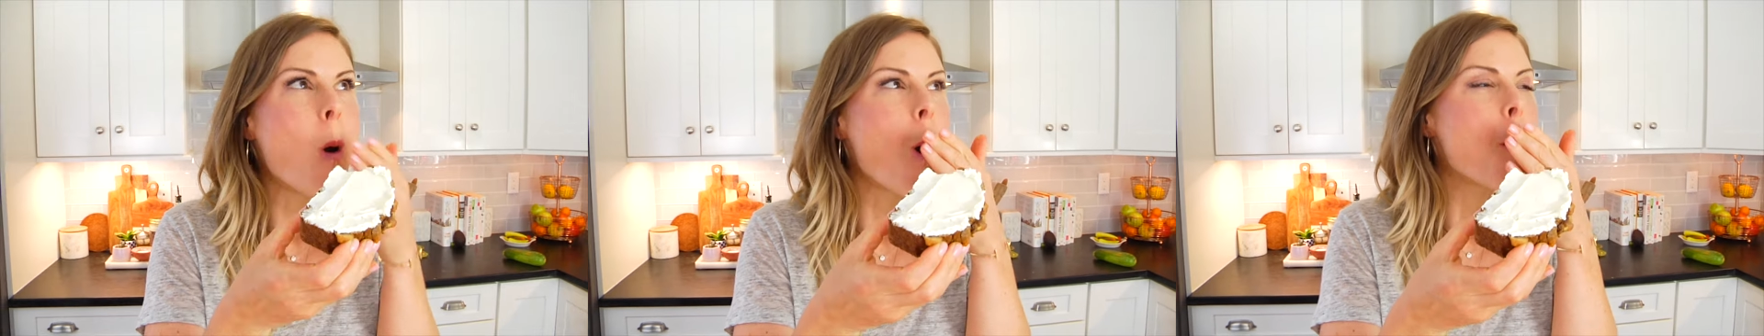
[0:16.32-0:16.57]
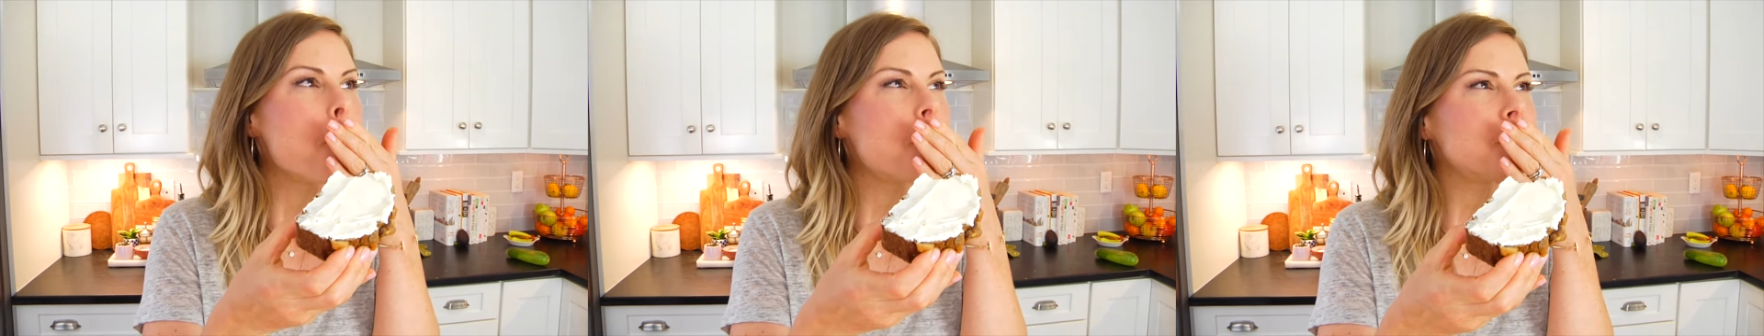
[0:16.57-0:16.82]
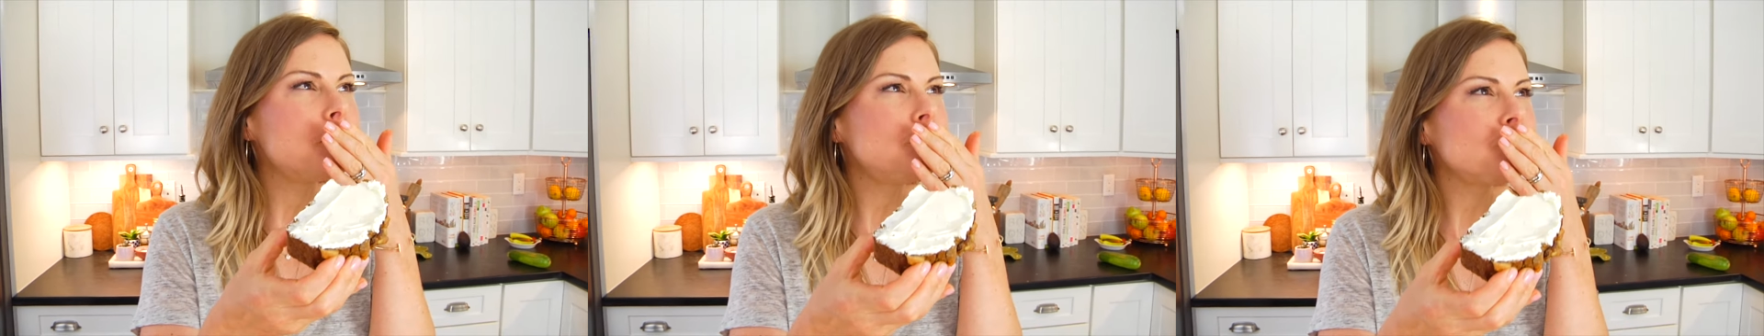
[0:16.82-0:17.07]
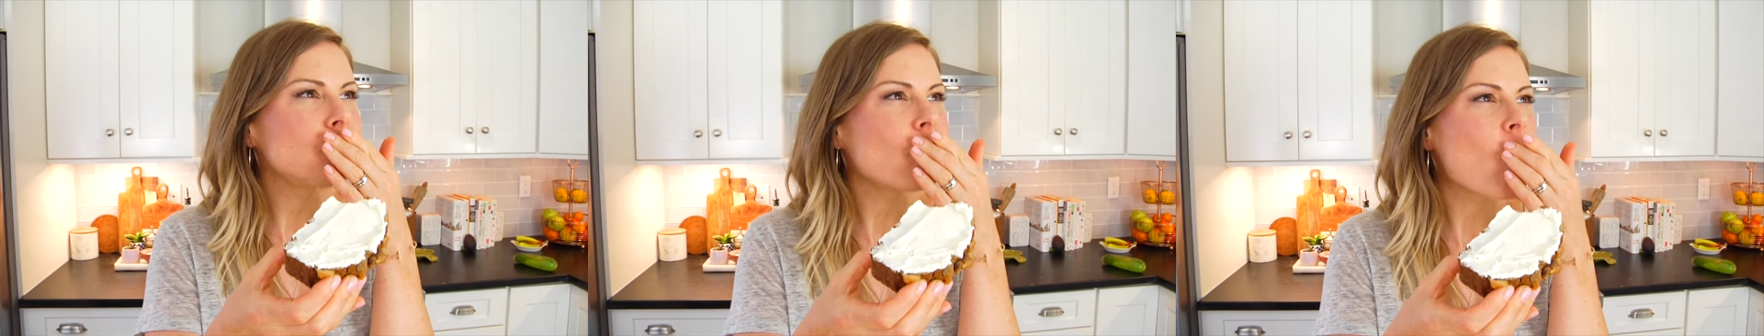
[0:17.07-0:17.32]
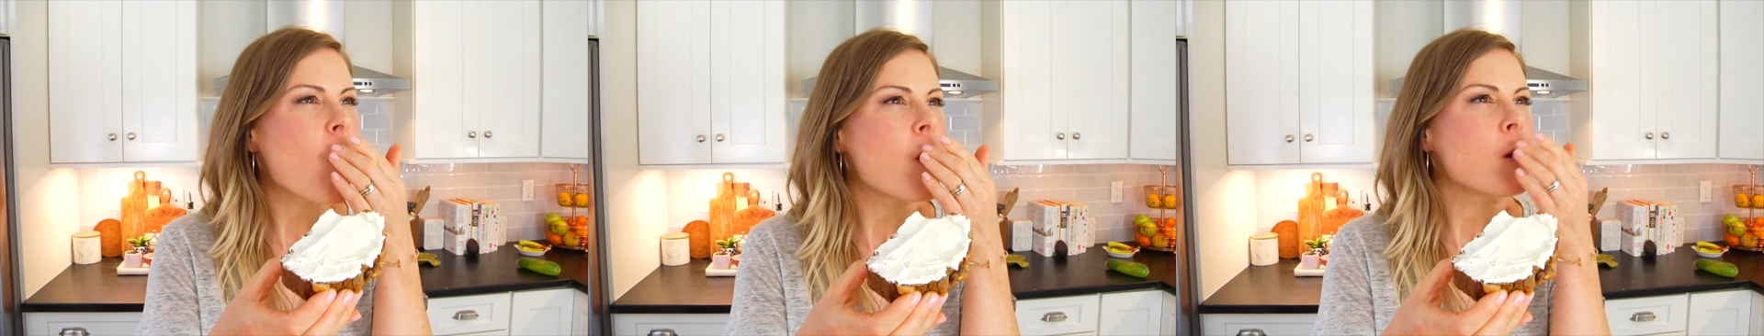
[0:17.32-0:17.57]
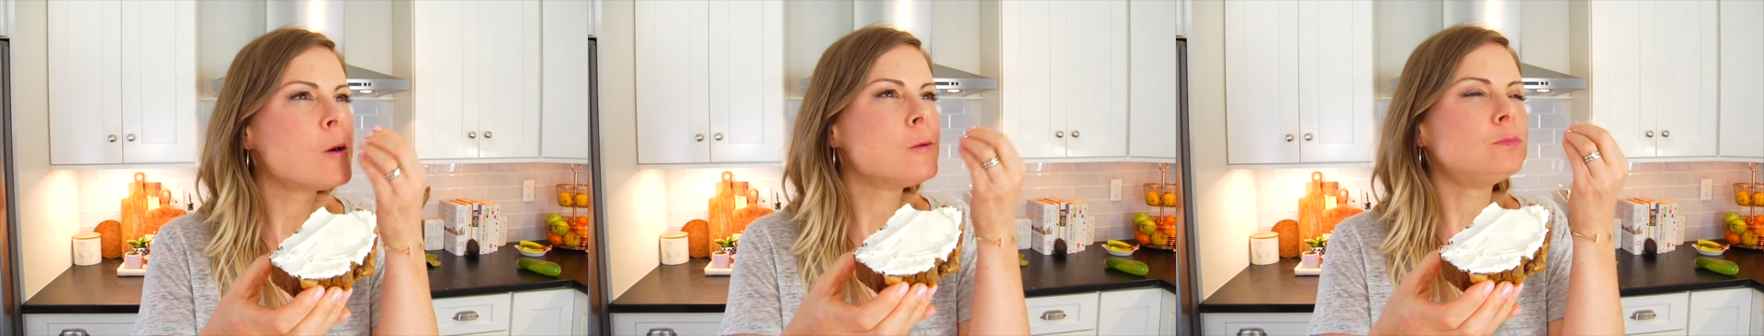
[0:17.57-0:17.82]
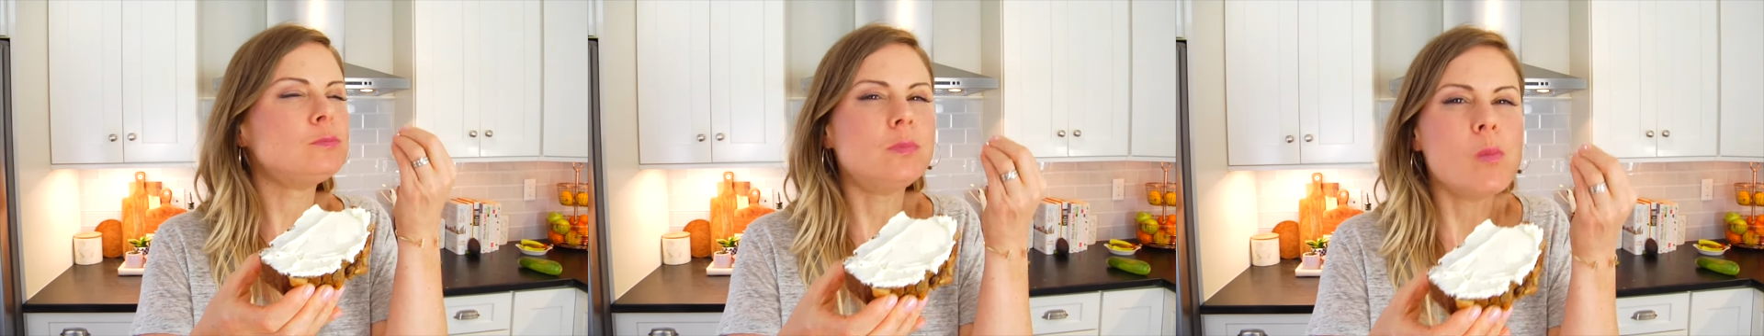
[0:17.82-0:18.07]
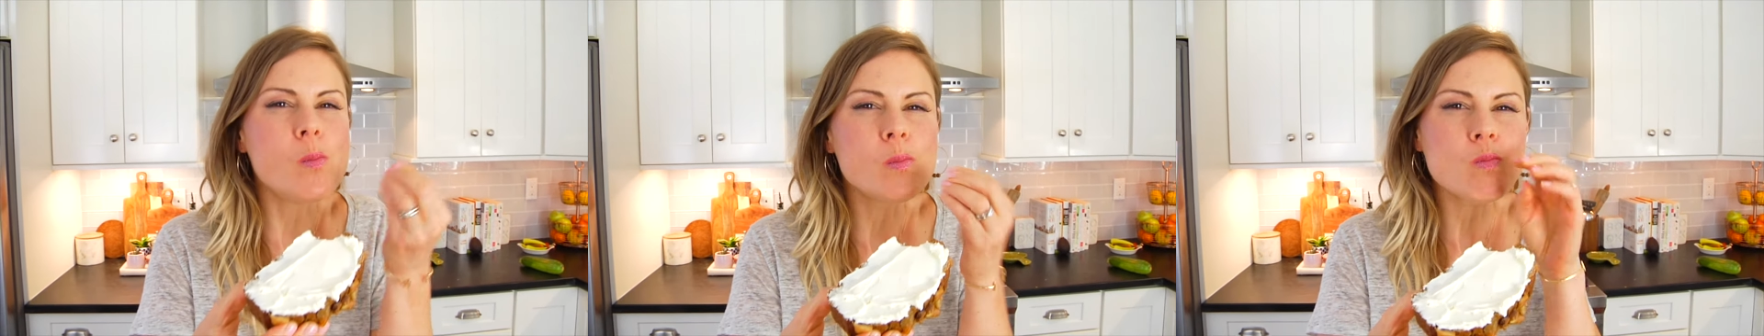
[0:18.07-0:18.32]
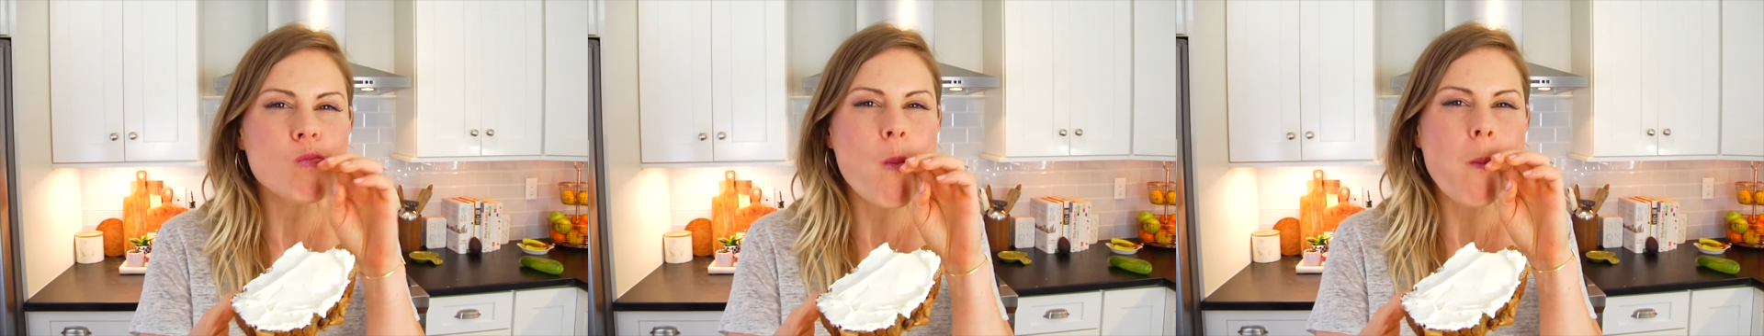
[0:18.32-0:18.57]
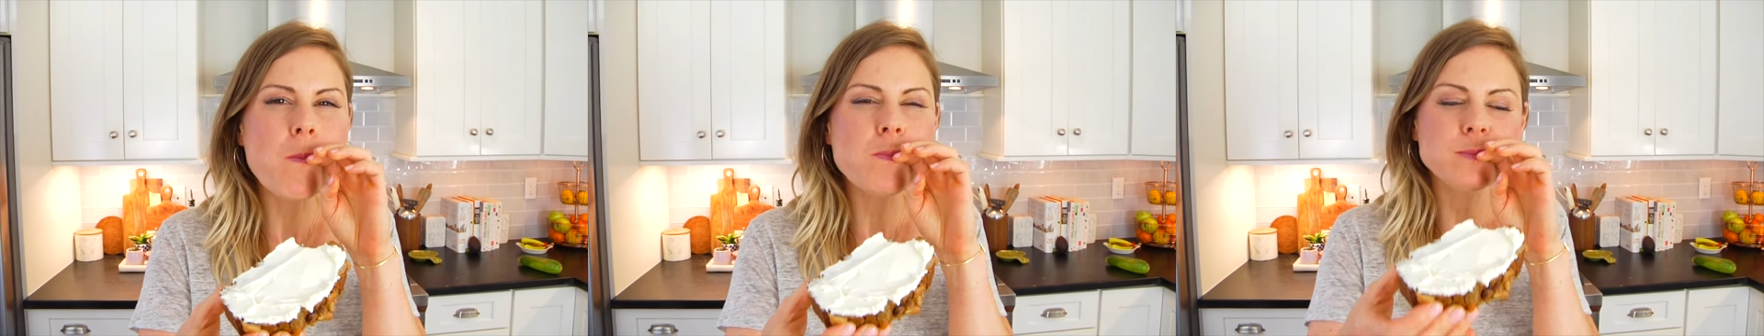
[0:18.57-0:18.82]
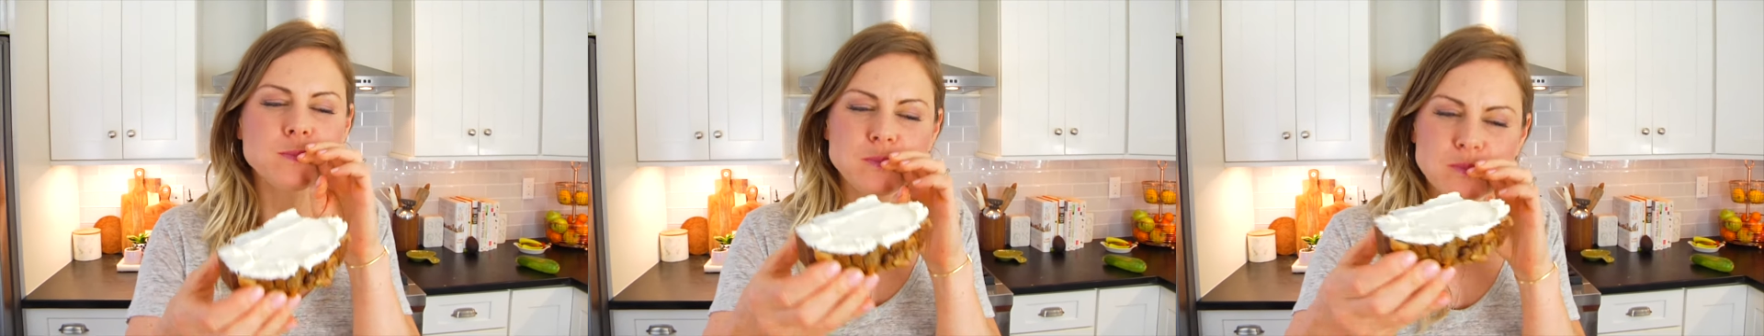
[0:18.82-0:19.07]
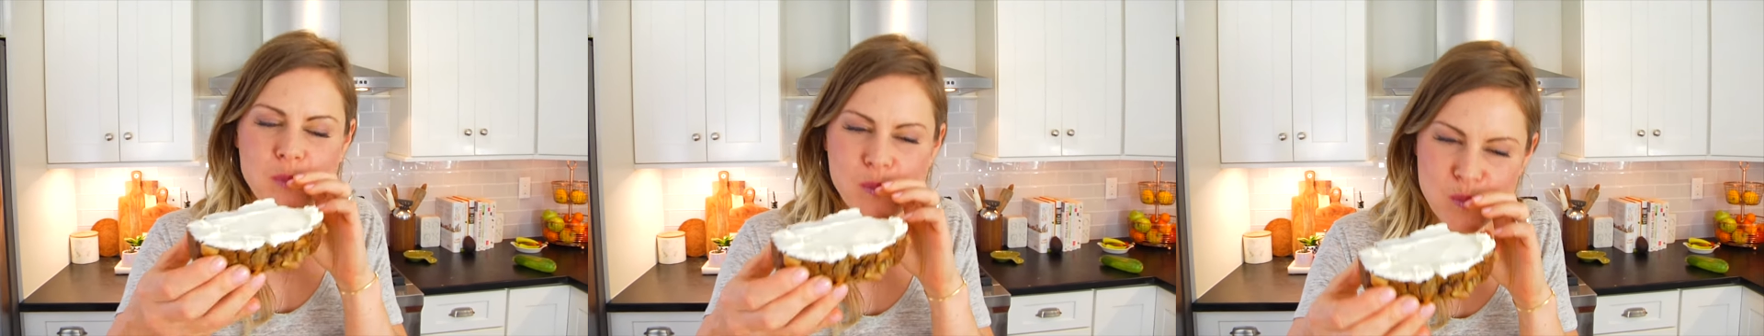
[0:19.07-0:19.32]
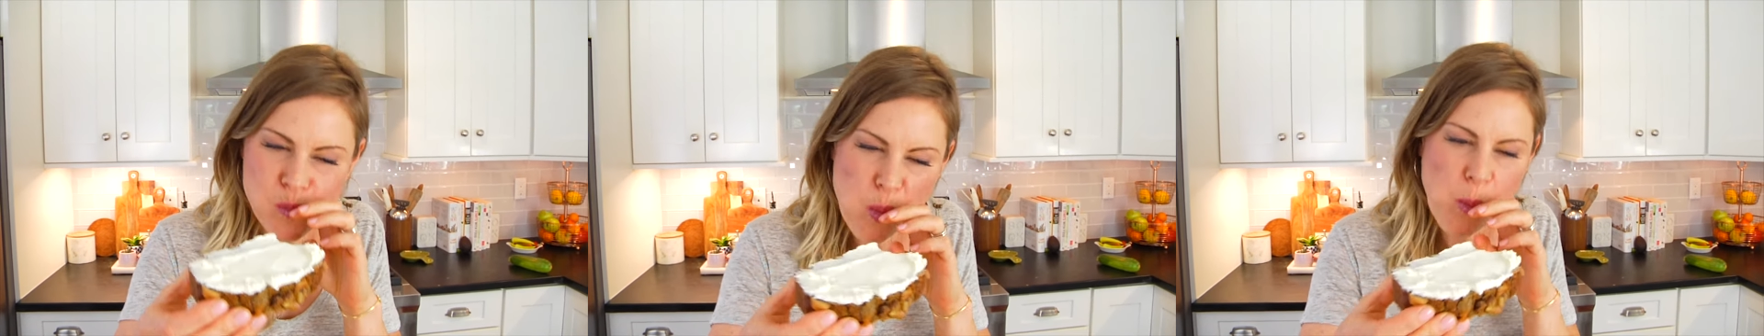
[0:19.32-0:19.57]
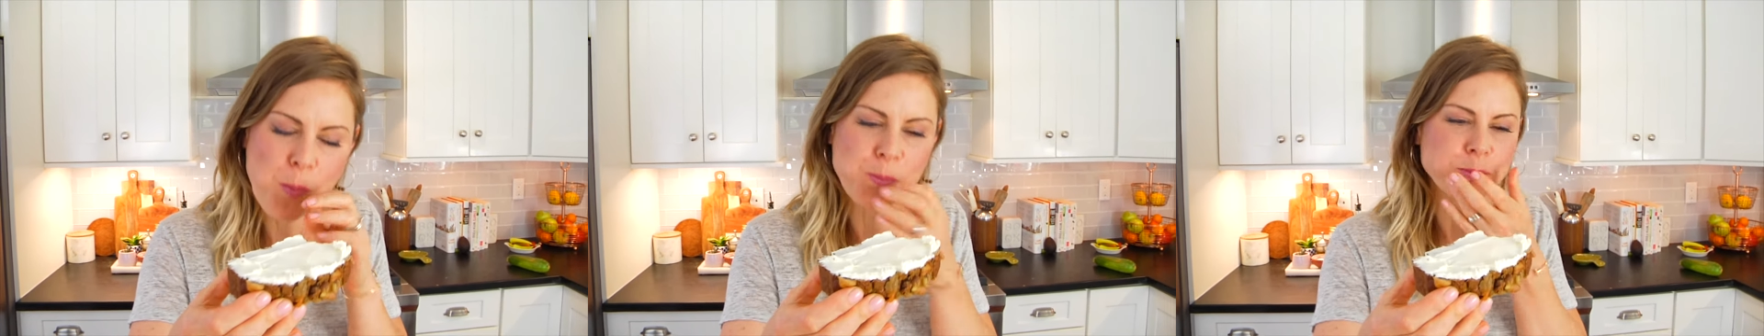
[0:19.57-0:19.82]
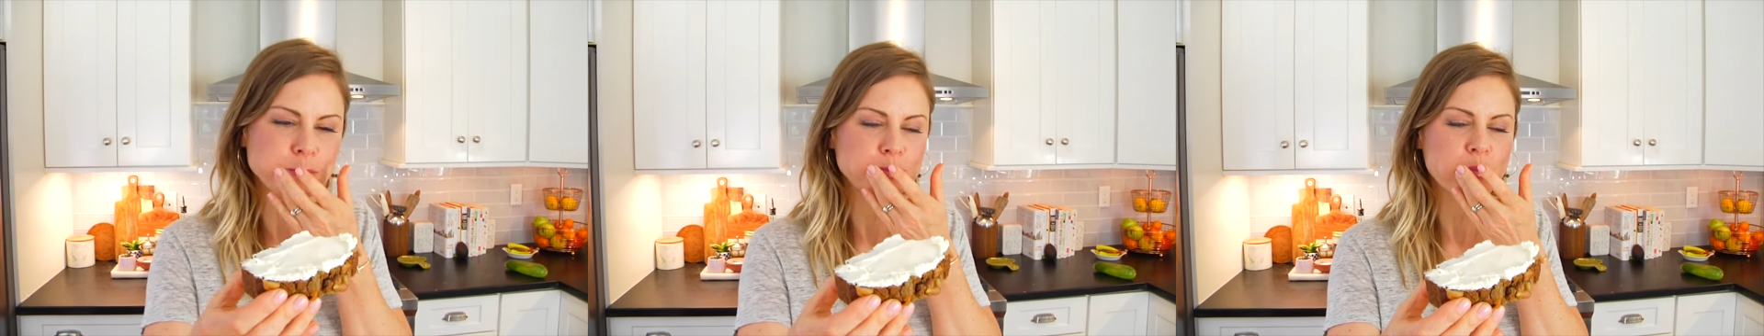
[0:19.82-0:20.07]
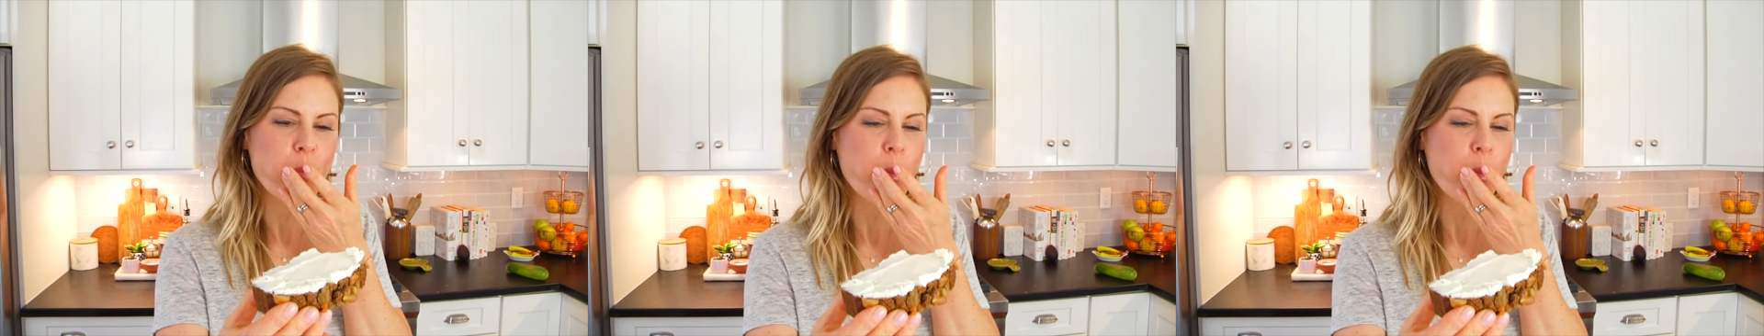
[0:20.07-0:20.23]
into bread. Mm. Mm. Mm. So the